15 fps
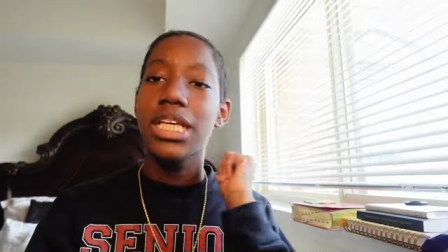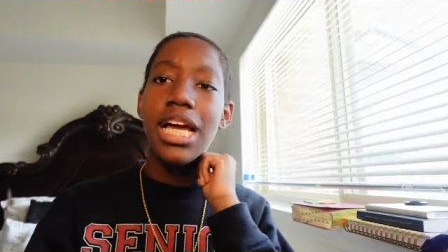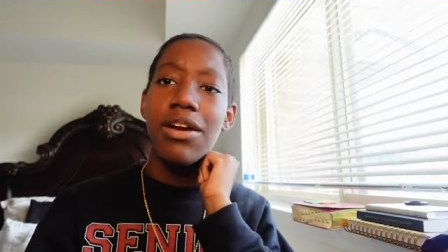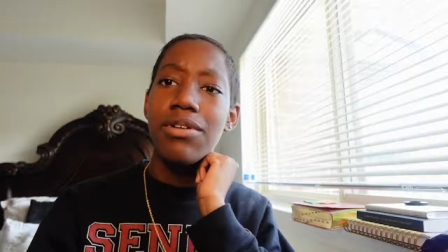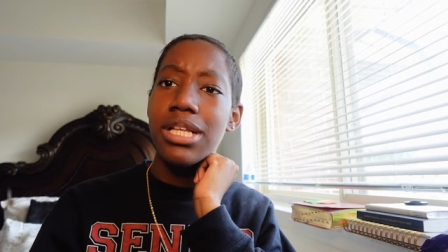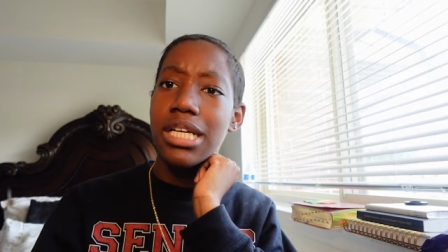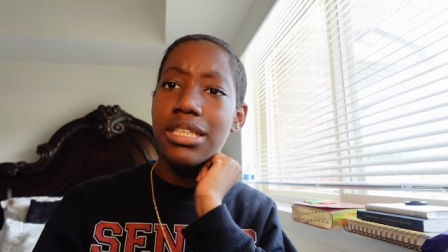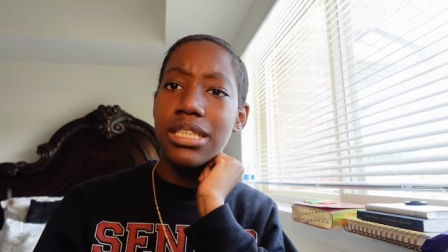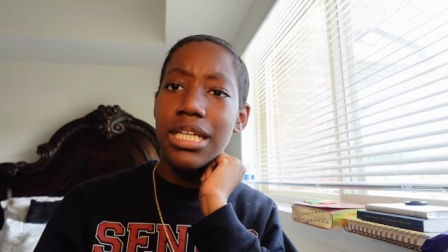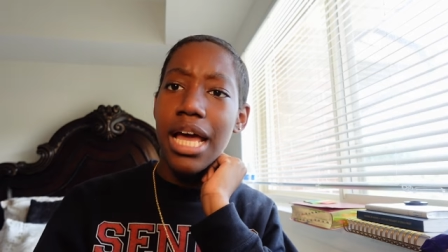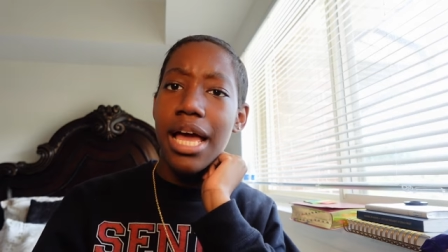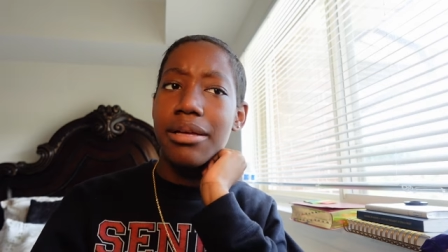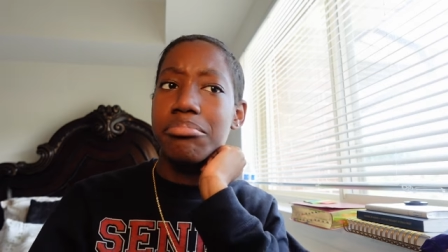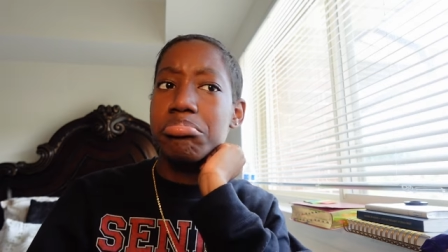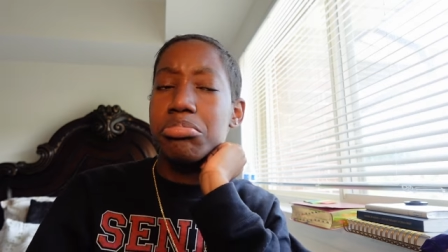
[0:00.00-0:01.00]
thing I realized is
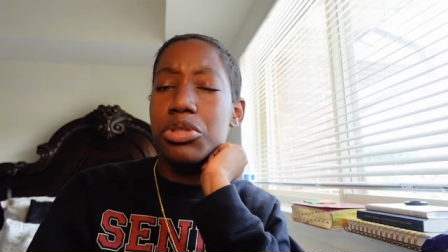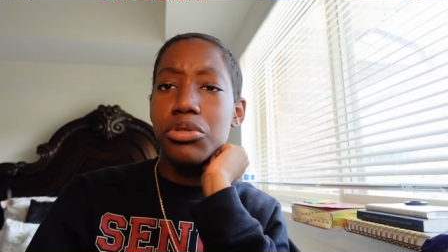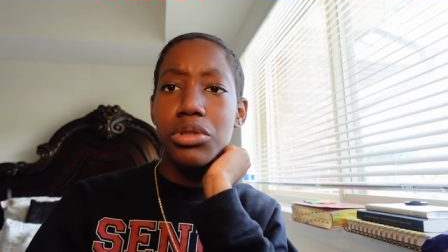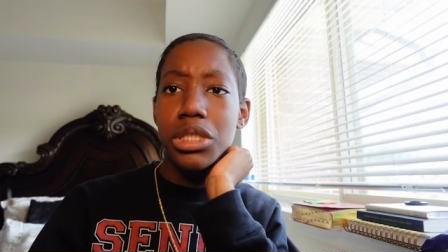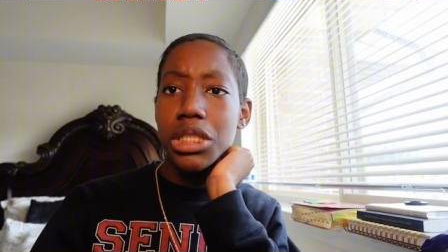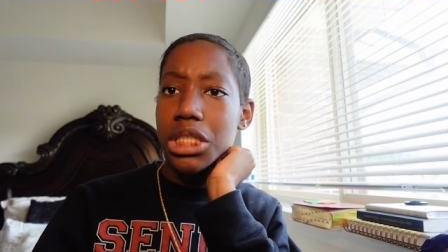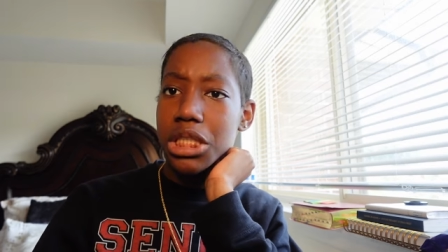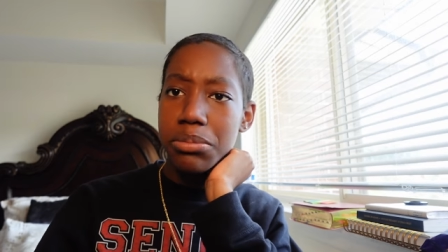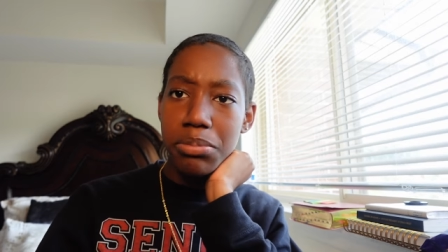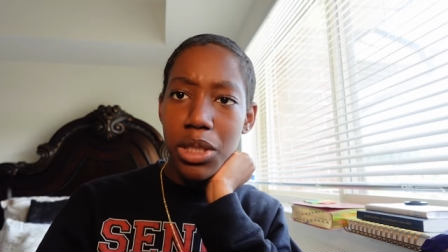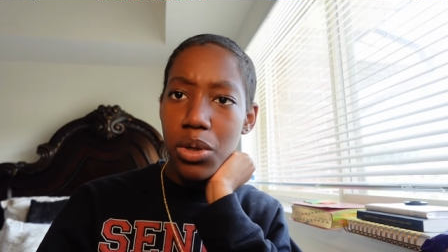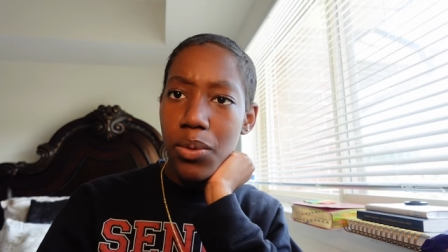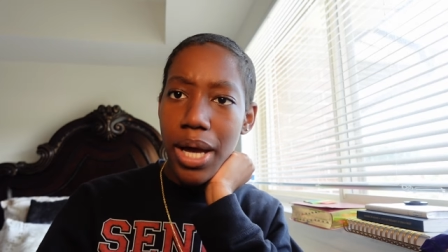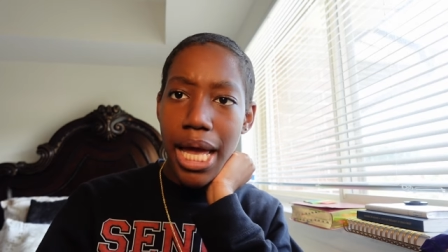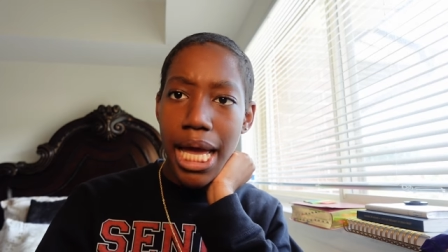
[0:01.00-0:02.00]
that you could just
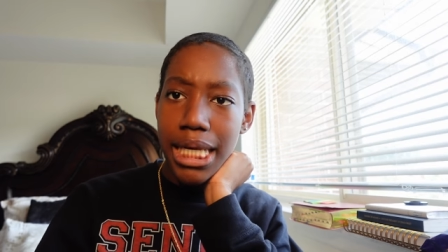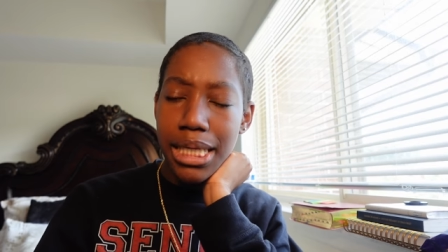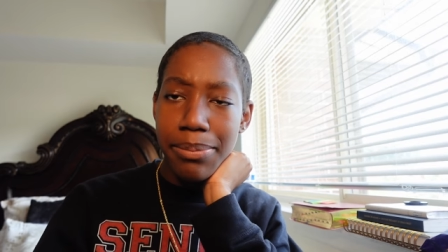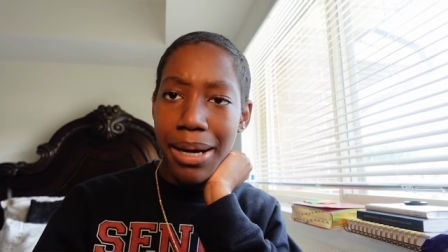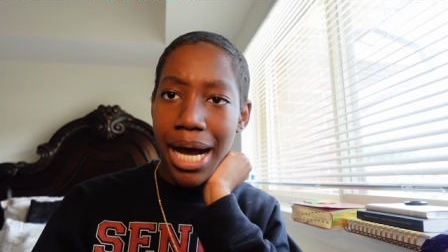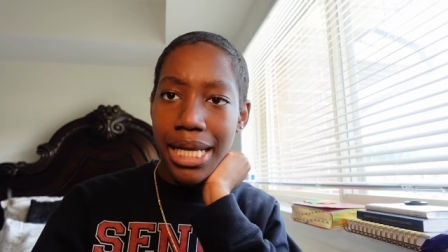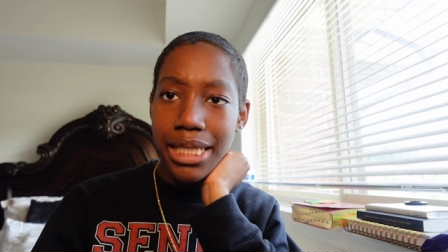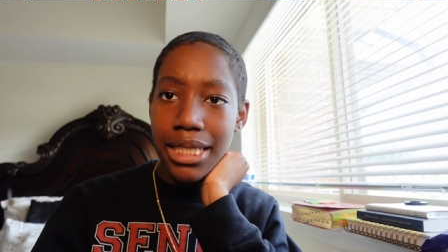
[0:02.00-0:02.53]
mingle with anybody.